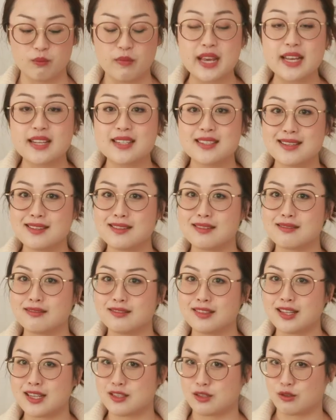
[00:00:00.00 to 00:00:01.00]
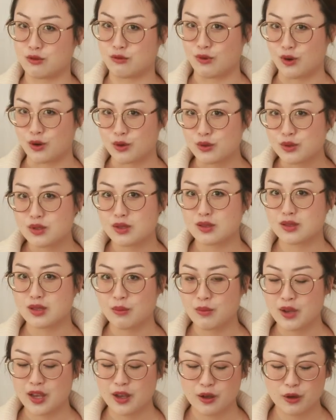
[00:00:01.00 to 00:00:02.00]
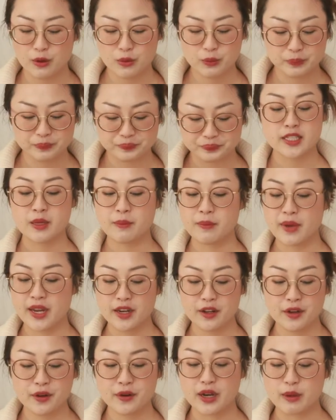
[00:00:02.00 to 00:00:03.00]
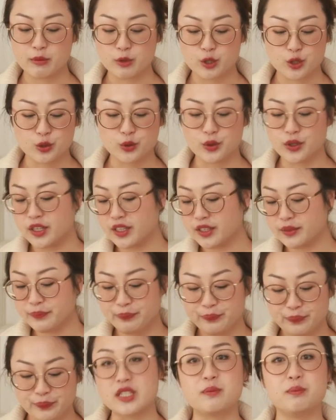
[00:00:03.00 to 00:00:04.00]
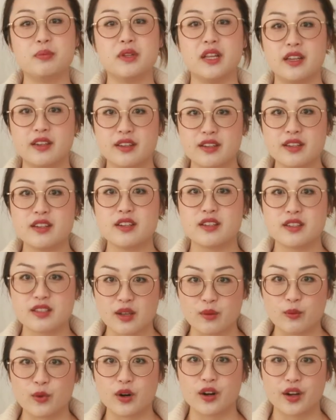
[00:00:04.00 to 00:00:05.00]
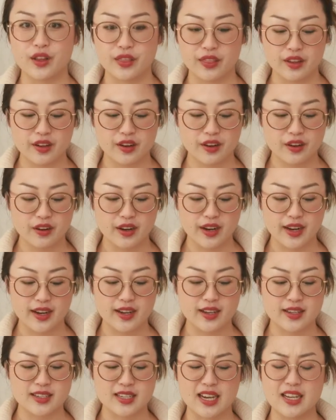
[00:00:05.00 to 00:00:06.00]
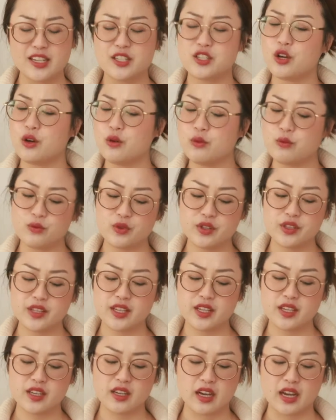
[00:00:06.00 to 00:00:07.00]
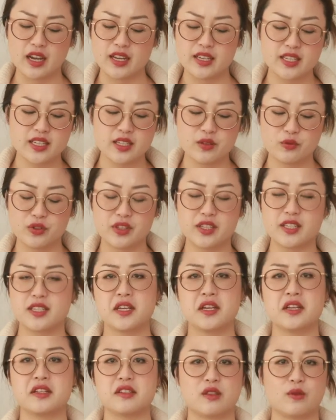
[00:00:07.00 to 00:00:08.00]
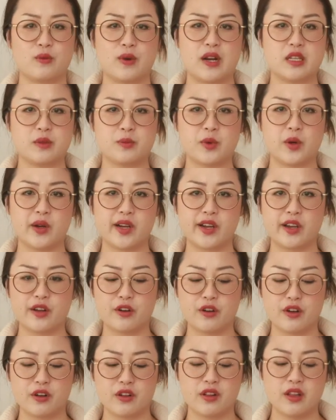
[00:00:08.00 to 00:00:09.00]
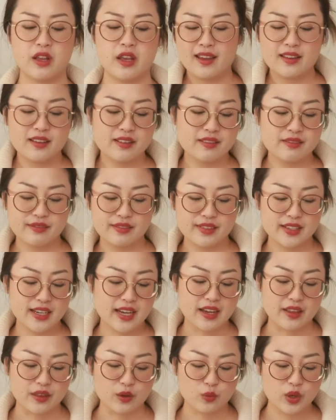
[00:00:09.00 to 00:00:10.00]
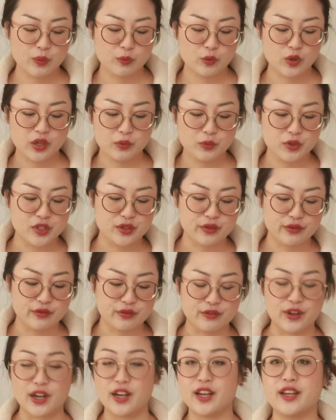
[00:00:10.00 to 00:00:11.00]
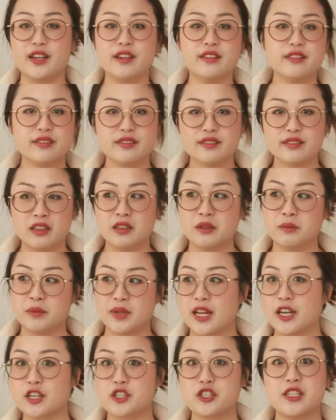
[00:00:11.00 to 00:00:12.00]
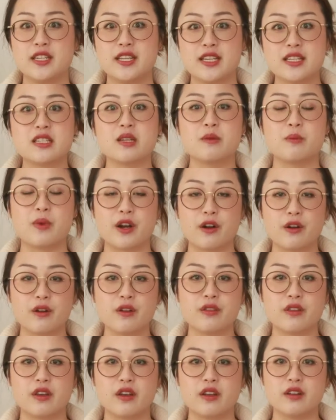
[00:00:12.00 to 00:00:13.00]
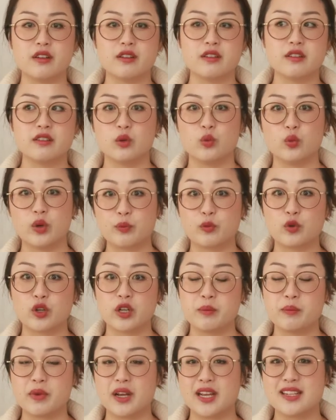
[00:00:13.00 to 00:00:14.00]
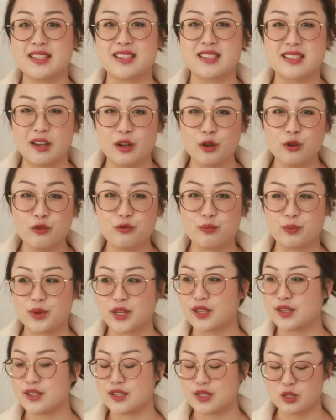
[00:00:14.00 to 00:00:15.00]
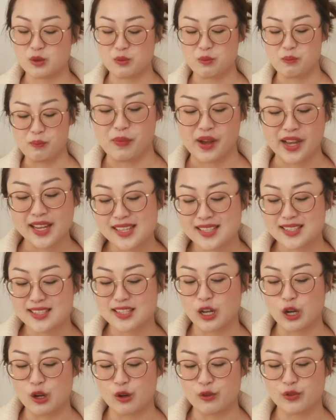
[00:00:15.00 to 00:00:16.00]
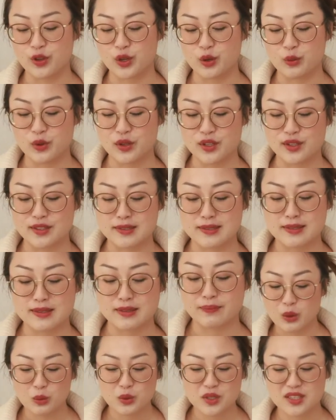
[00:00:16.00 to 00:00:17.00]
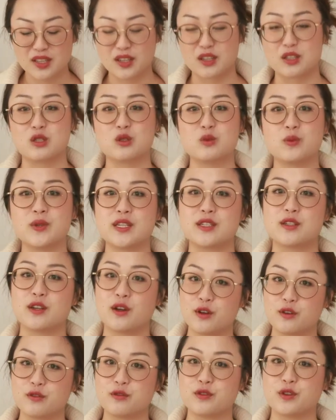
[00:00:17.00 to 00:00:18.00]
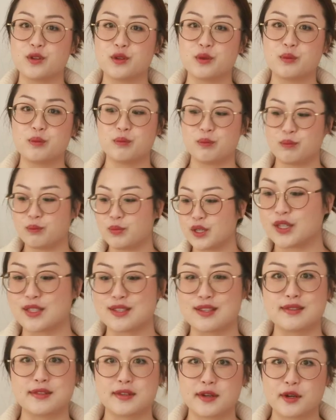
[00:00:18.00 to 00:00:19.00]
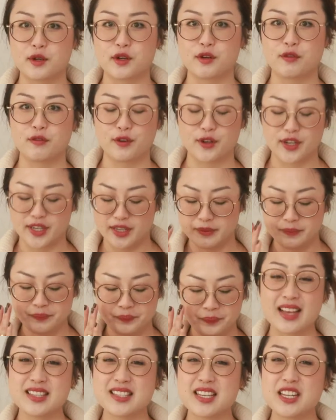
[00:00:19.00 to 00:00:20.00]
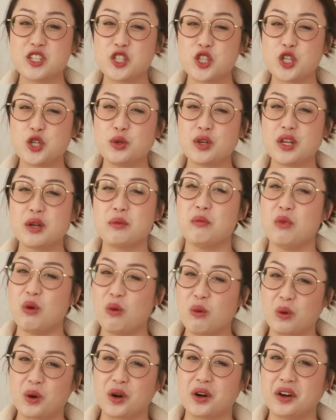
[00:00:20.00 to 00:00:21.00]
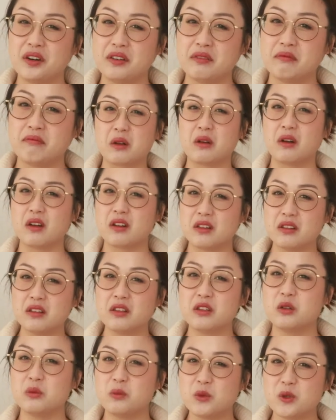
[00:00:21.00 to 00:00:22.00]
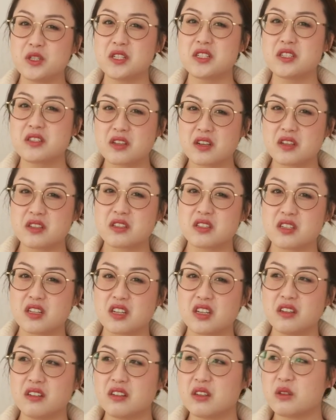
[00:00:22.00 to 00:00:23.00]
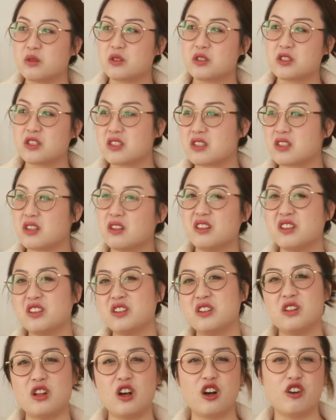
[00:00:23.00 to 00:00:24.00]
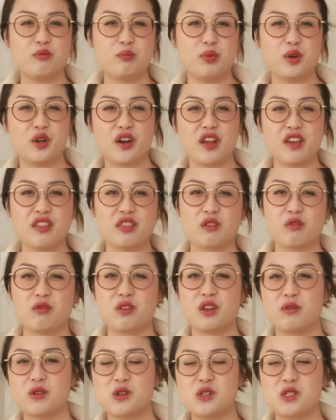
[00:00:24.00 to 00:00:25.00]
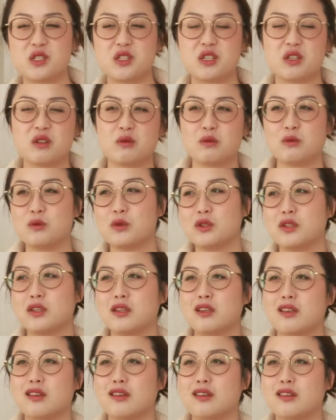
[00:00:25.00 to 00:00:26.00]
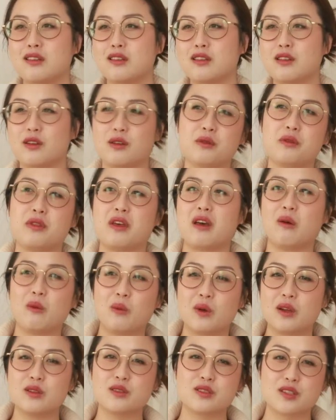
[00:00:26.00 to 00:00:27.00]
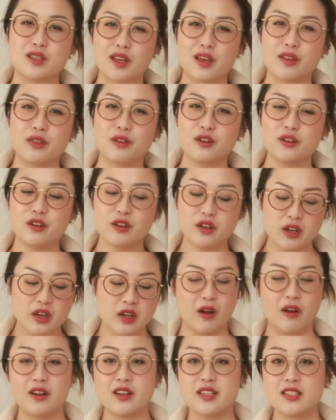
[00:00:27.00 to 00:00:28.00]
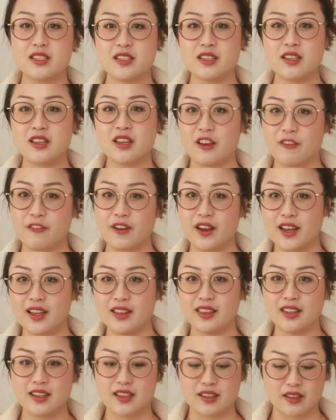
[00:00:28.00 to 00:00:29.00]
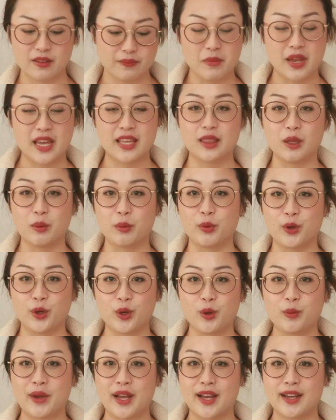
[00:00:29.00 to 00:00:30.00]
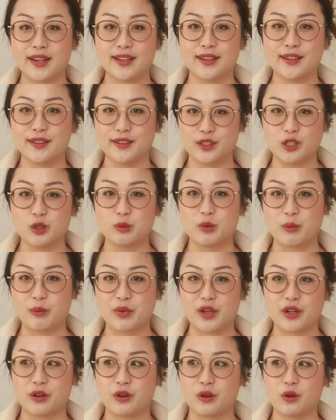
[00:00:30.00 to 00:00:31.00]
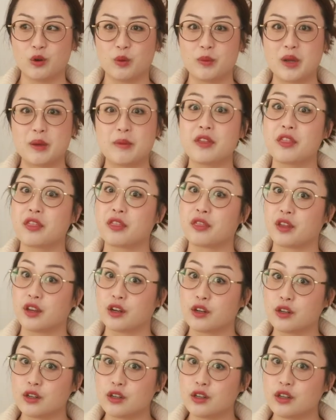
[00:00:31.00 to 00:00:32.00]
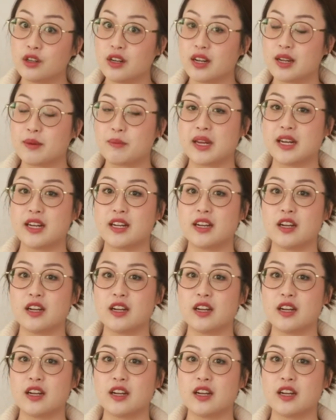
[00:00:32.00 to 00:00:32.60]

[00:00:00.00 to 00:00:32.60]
makes it less gross somehow. The tomato, I'm sure, was blended somewhere in there, and I didn't really taste the raspberry at all. And yeah, the whipped cream was fine. It actually tasted better than the whipped cream by itself, because by itself it was like a sweet tofu because it's dairy free. As I chewed it more, it got a little more disgusting. It was just a little off-putting. The flavors didn't really go that well together. But honestly, if I had like made the burger patty a little bit better, or maybe thinner, and made